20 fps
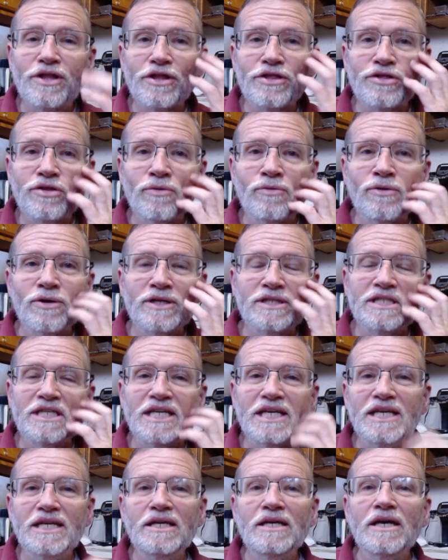
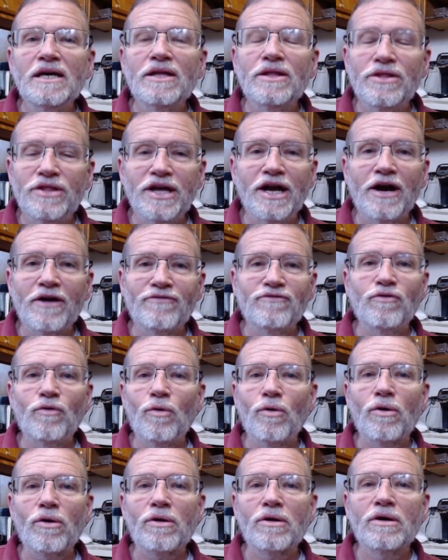authority,
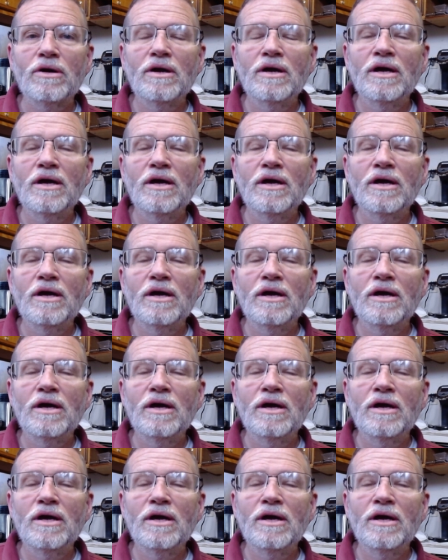therefore,